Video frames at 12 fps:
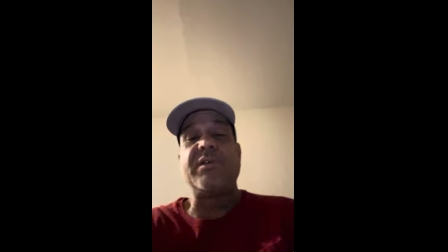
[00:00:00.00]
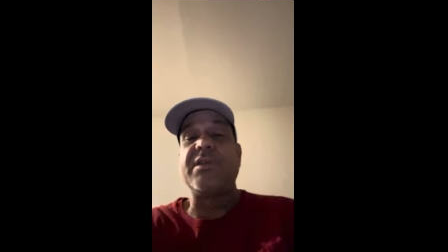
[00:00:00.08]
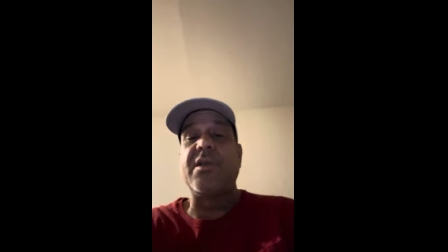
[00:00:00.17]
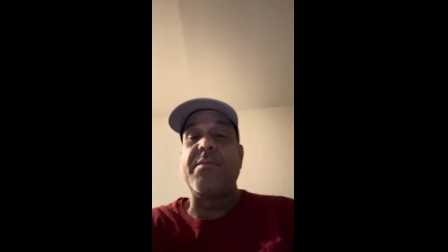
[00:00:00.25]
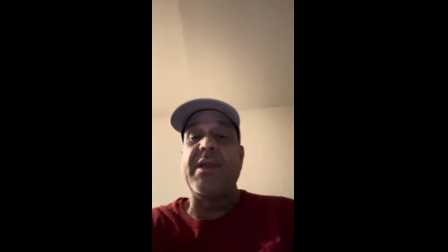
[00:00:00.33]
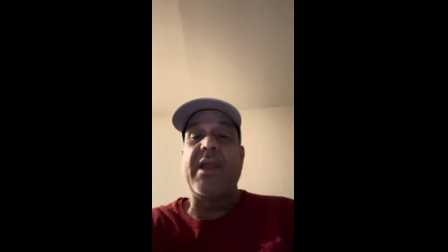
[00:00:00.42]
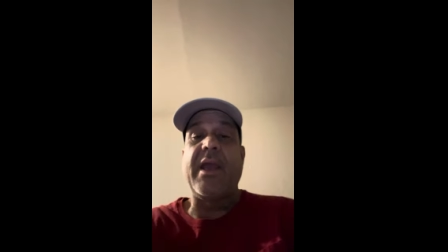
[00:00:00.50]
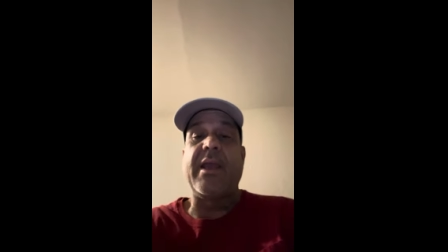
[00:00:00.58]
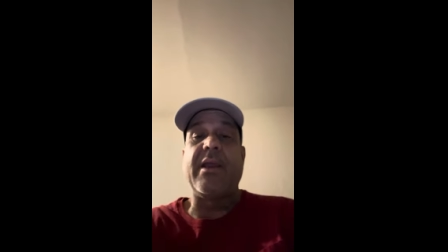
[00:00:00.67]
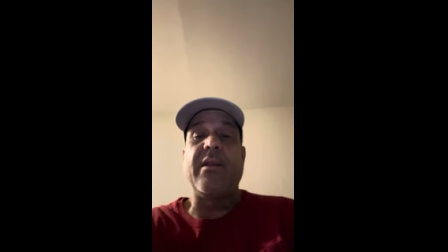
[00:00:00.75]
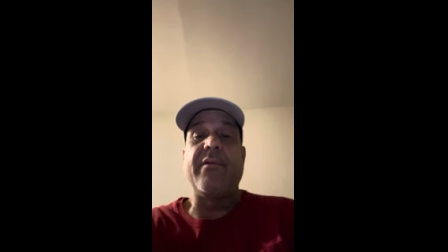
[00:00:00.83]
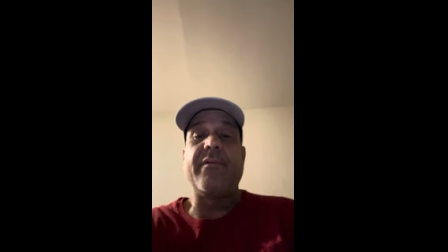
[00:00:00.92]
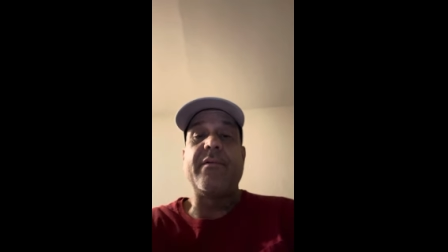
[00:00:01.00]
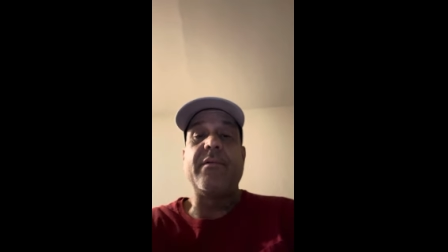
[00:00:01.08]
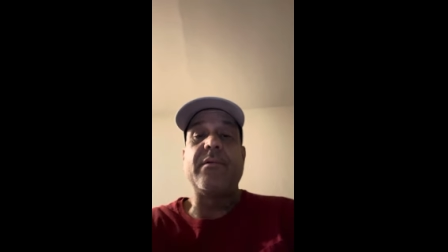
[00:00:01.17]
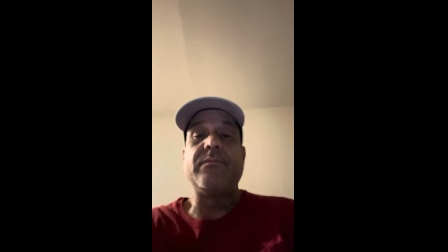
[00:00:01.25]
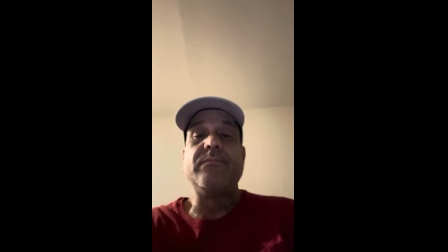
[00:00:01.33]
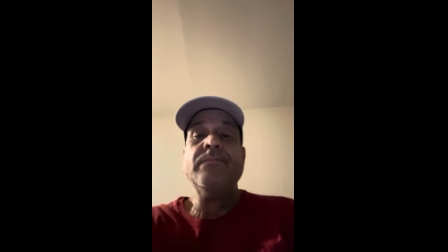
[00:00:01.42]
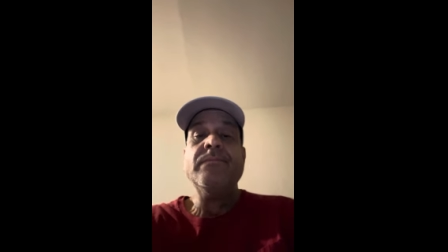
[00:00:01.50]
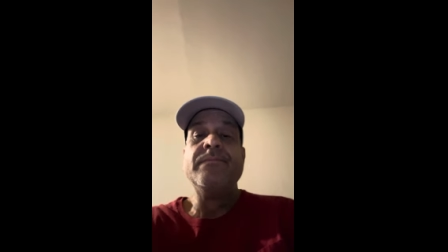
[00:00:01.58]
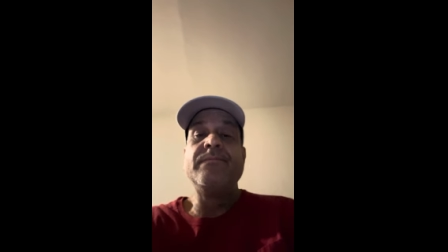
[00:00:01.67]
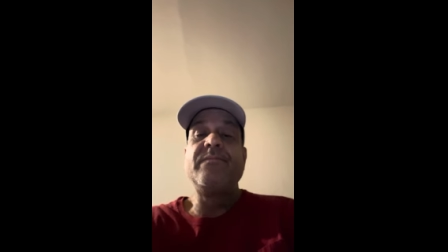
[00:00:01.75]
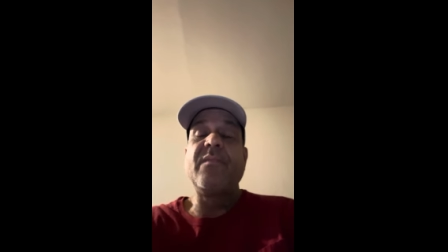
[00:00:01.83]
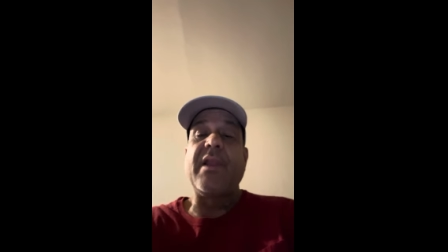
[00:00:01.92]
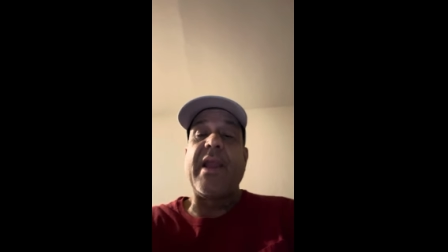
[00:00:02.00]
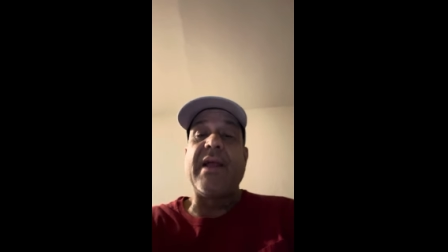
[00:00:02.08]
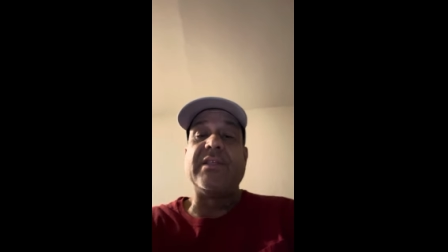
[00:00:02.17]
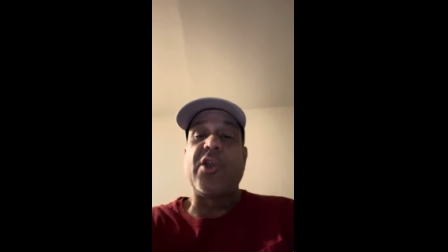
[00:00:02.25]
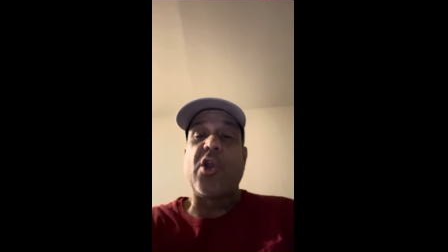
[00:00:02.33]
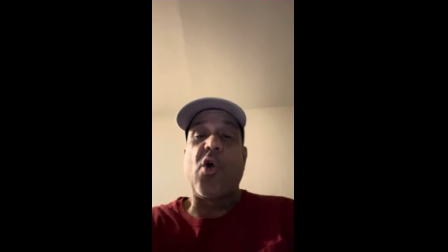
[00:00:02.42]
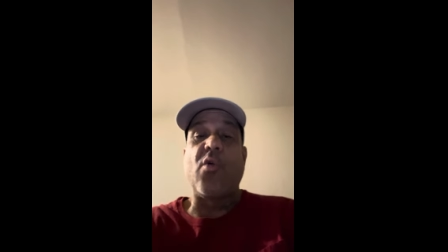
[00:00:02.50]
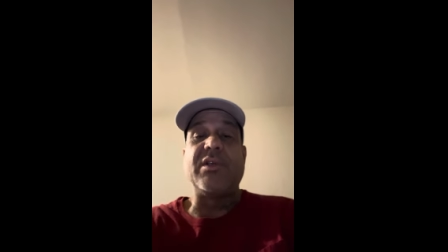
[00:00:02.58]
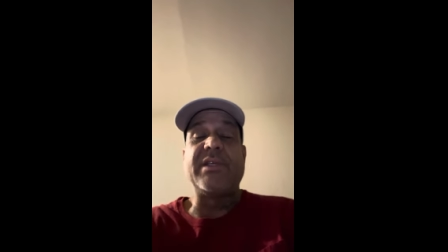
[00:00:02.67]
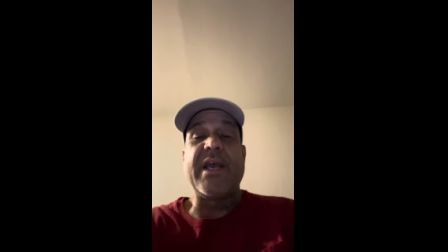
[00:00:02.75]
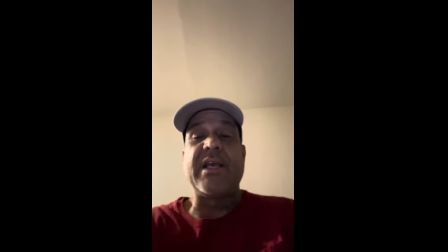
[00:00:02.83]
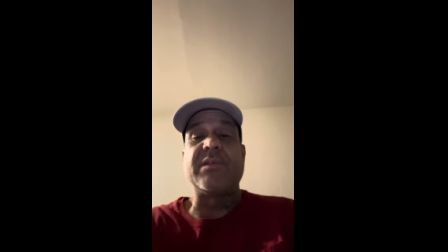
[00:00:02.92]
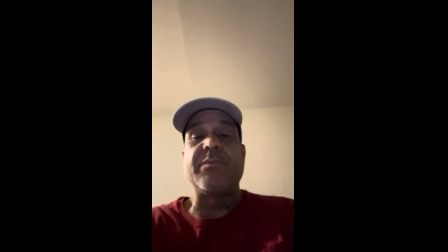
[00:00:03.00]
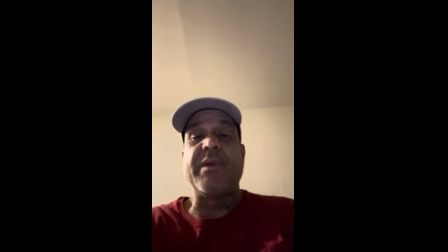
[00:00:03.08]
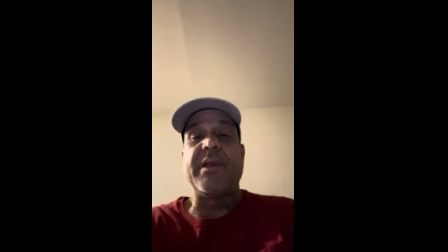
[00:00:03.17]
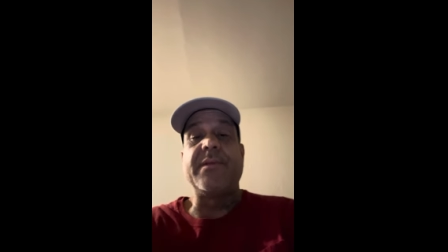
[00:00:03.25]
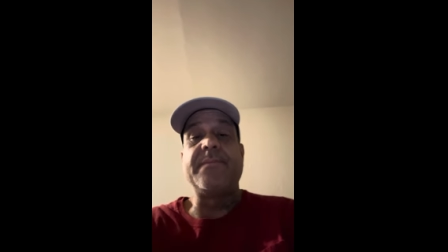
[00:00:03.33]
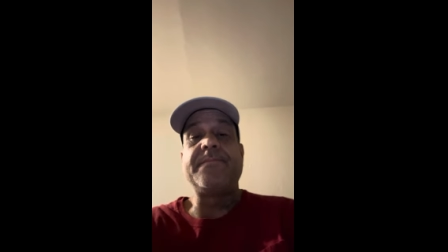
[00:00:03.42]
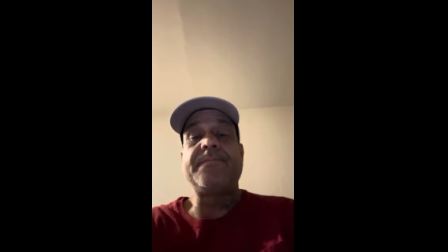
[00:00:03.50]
gonna be negative, as it always has been.